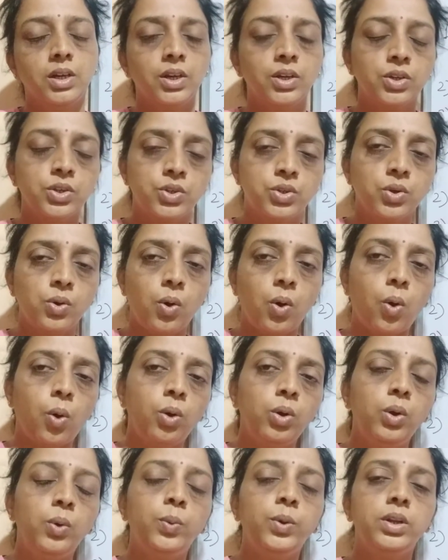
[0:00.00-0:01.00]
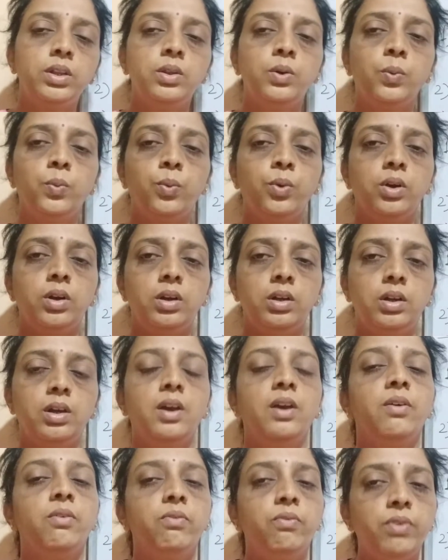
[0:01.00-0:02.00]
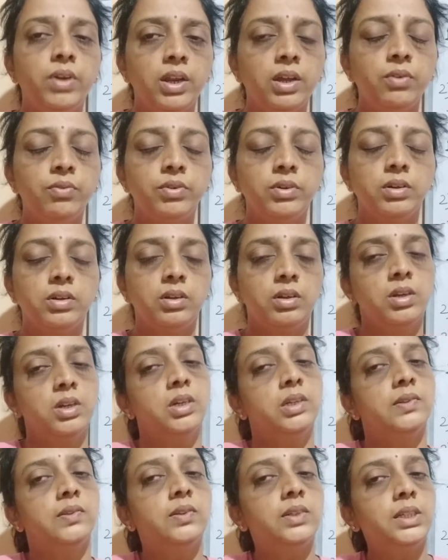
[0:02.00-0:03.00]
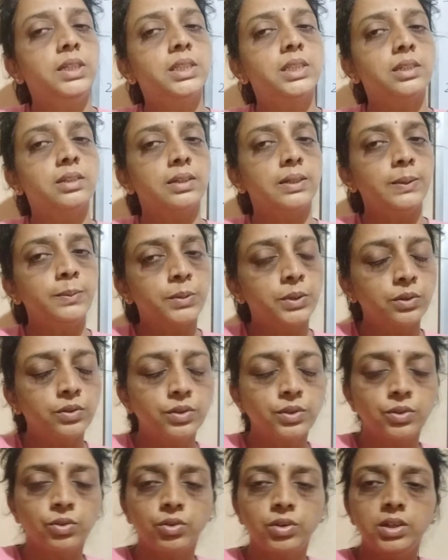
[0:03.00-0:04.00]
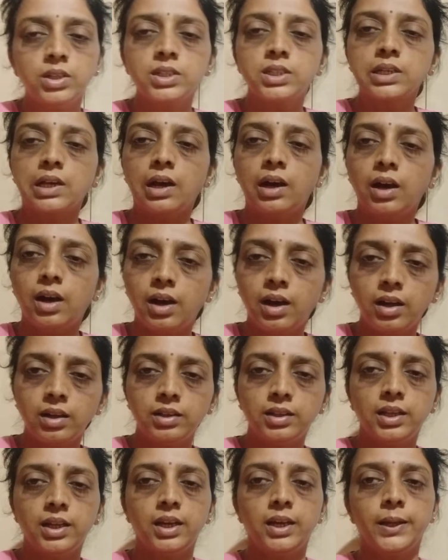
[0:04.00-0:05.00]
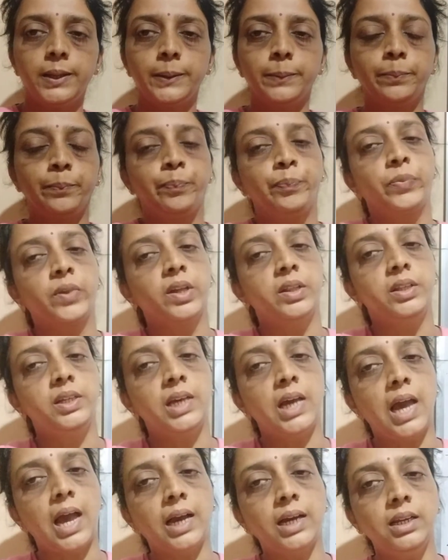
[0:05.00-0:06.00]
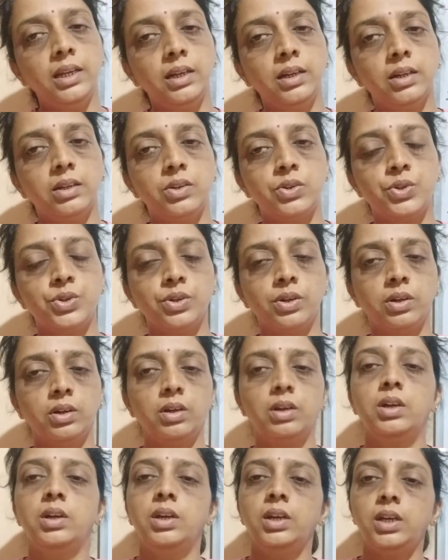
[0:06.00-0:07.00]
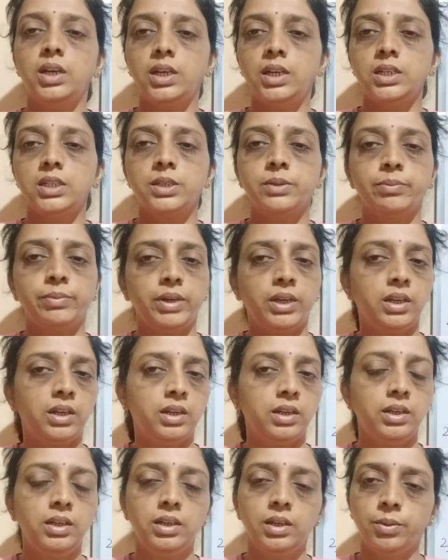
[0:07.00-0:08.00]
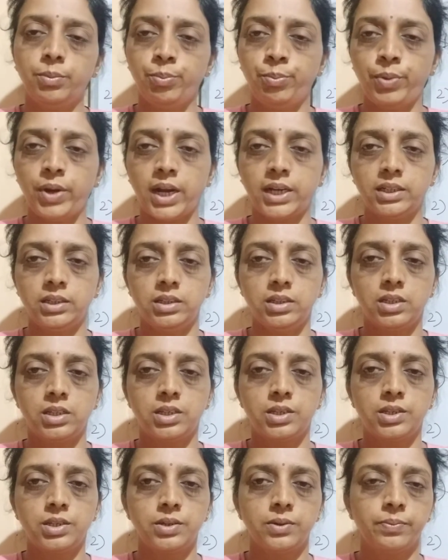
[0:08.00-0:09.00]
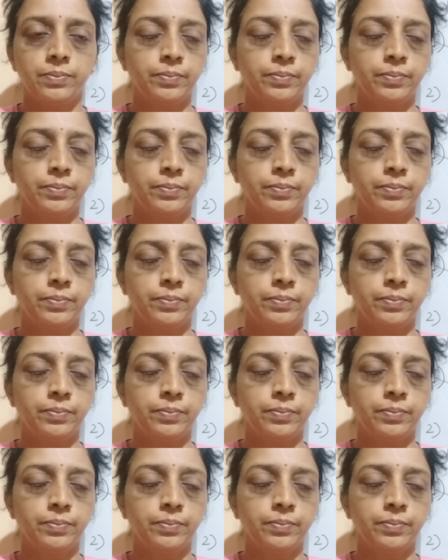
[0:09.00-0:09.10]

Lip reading: So all over the world, wherever these types of soils are there, the agriculture is mainly practiced.